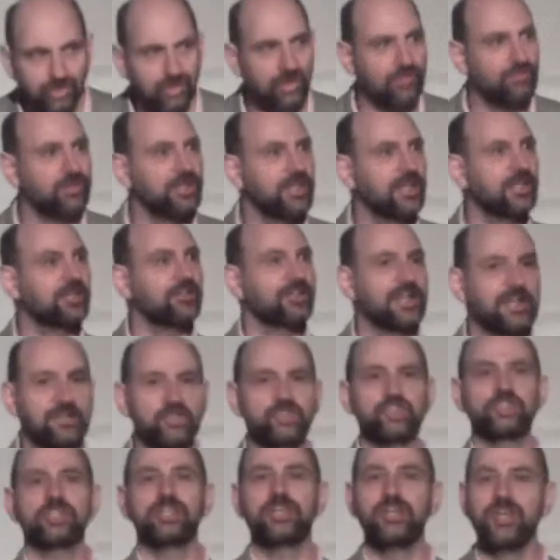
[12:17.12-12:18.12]
it so that they could
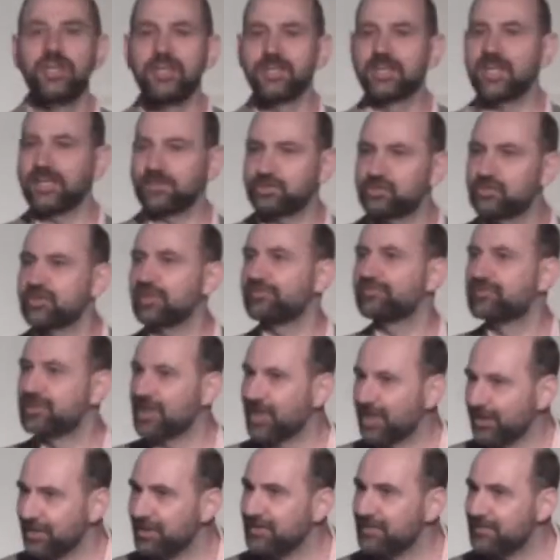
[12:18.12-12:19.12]
actually get stuff
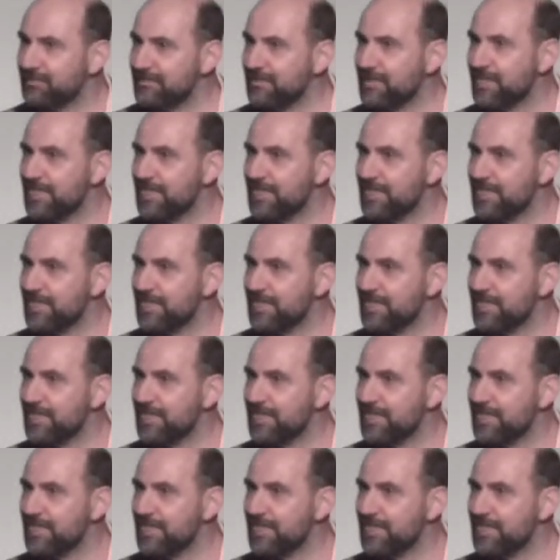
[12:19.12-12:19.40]
done.